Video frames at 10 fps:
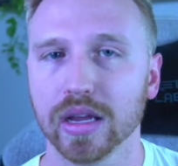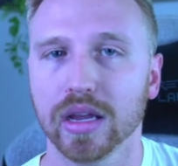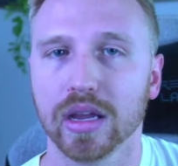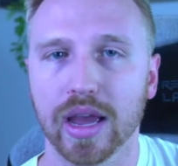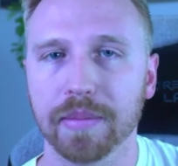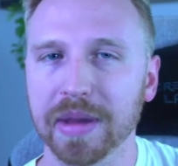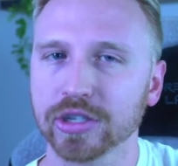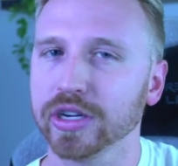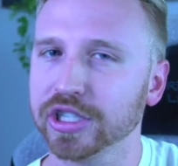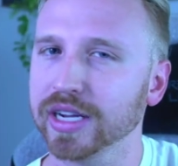And make
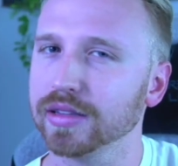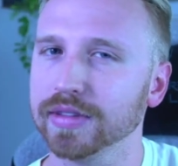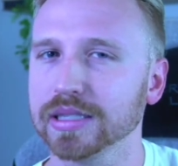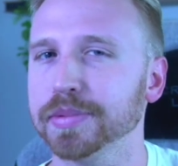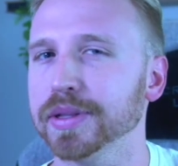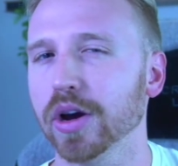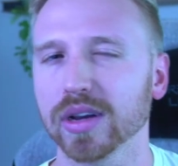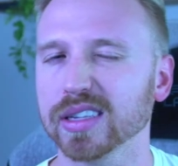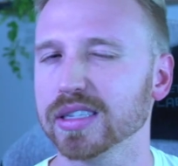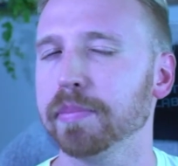sure you check the links below
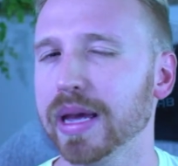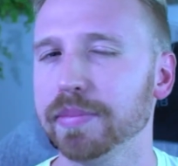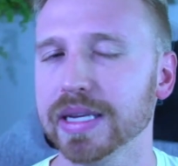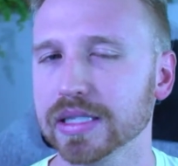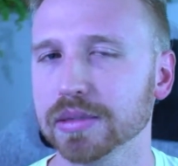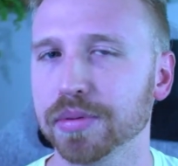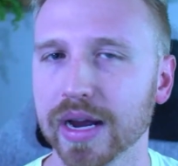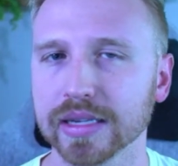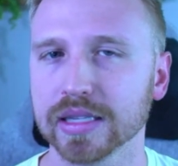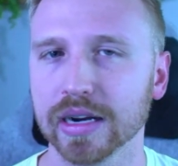because there may be a
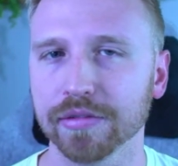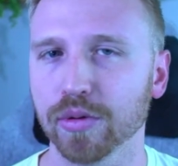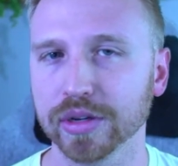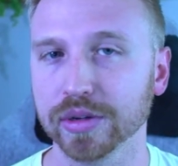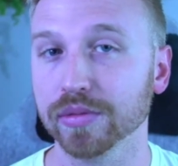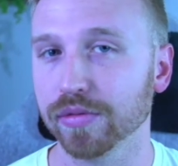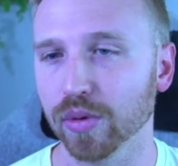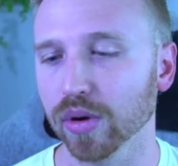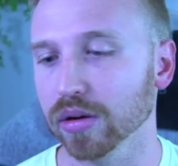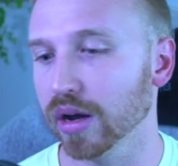surprise there for you
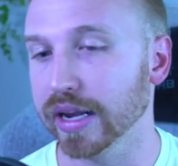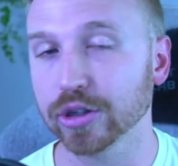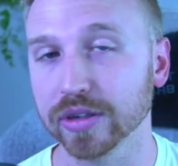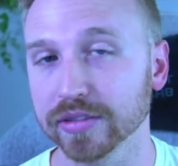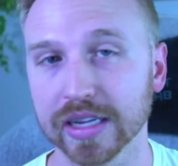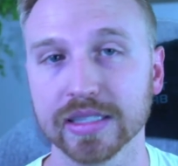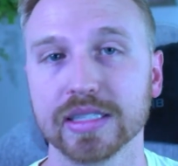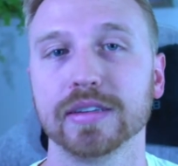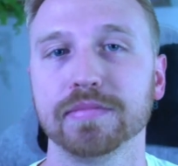for an entry list.